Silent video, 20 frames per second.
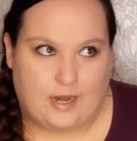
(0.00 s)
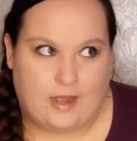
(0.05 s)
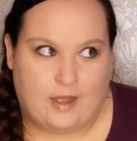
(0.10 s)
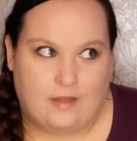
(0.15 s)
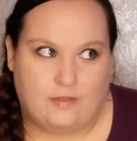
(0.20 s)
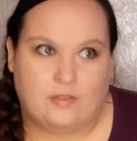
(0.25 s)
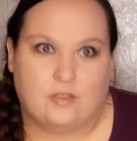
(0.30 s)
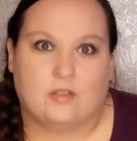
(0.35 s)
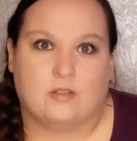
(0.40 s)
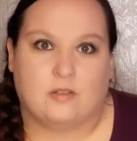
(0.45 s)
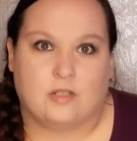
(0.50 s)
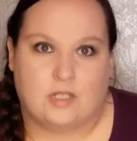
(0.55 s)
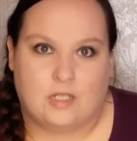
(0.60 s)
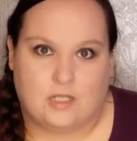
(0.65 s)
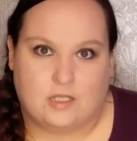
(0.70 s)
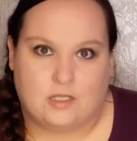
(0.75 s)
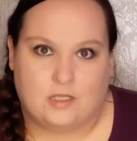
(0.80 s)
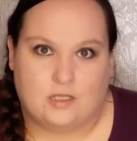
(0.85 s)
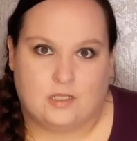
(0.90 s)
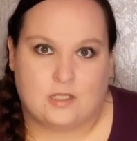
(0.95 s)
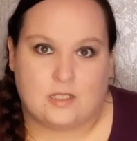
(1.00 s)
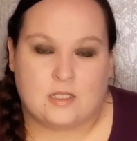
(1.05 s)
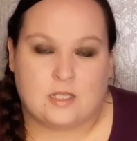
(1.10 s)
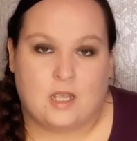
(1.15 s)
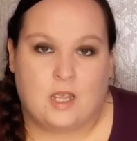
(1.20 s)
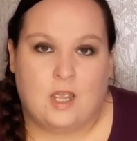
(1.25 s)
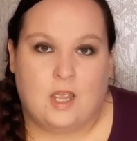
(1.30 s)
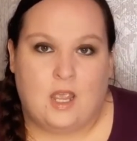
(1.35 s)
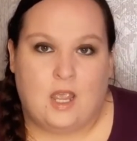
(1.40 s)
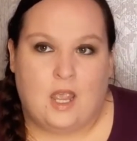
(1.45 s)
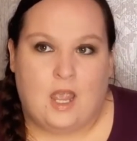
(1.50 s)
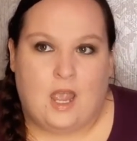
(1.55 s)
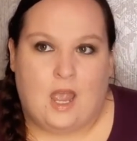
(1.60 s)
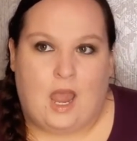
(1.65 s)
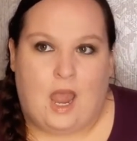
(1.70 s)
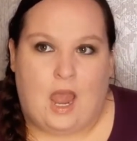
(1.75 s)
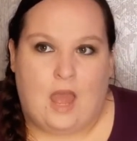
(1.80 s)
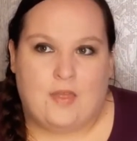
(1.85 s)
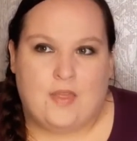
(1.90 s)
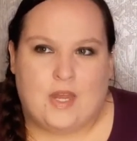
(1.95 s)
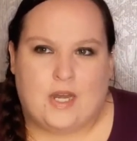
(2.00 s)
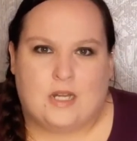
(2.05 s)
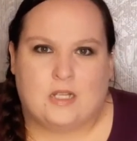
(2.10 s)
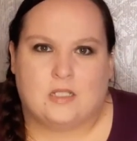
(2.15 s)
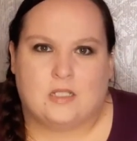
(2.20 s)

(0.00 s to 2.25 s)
I feel ridiculous. And then I